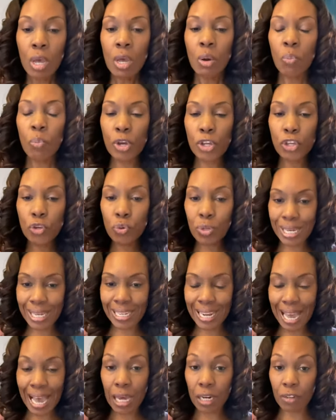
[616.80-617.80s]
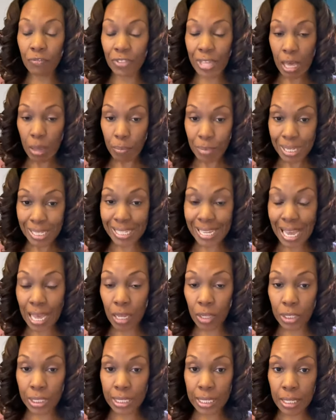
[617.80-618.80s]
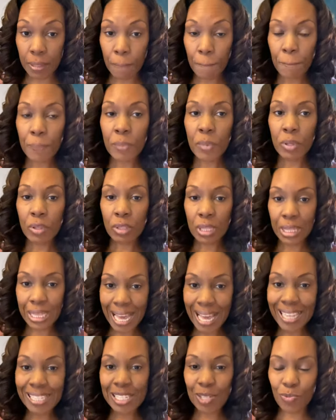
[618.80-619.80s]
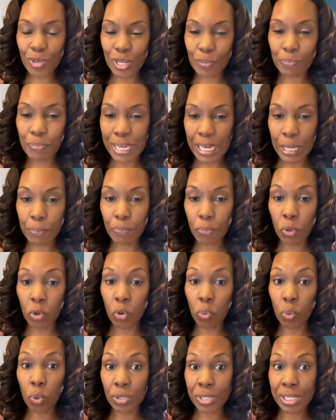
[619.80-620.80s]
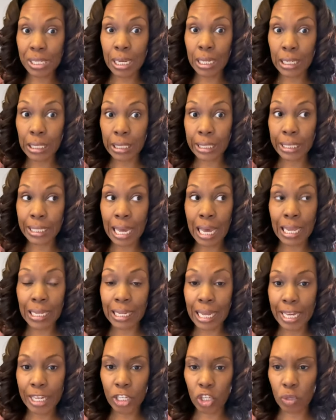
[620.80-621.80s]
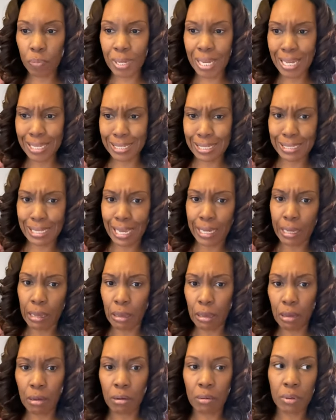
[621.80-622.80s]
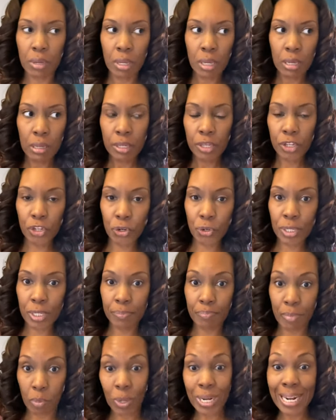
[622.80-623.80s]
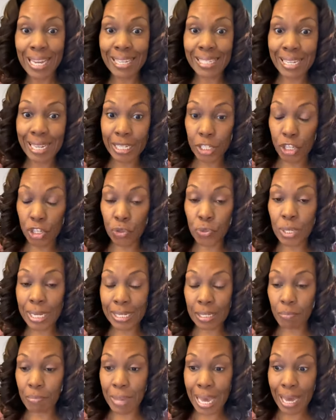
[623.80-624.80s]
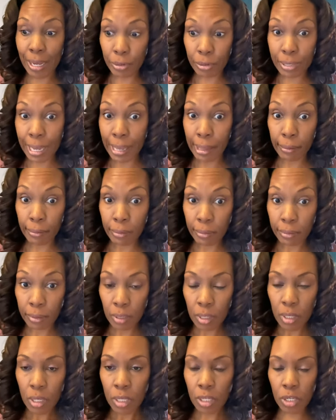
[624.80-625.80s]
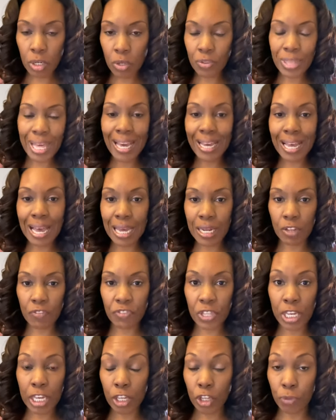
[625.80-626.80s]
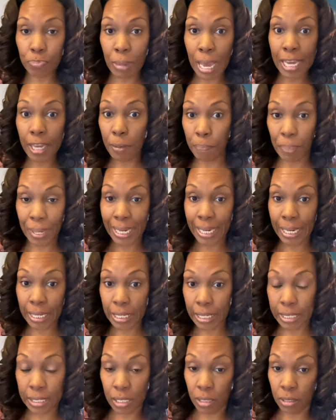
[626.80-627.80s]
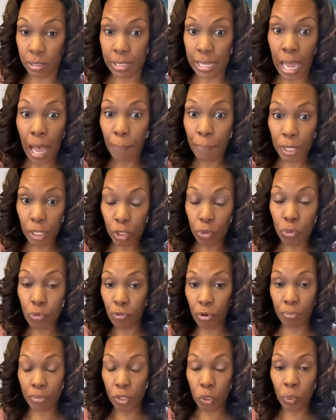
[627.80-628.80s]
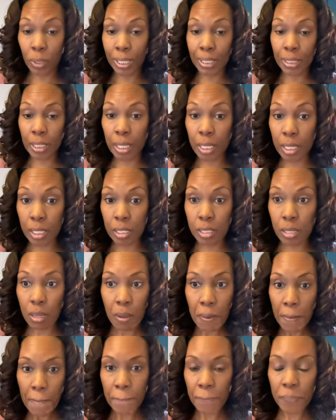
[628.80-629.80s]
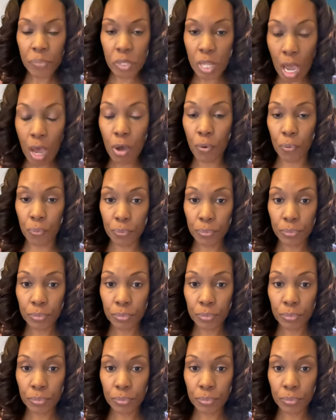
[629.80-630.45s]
When you get out of that mentality, that's when people will suddenly not like you because it's like, oh, what I say to you doesn't matter now. You know, that kind of thing. My opinion isn't stopping you from doing things. No.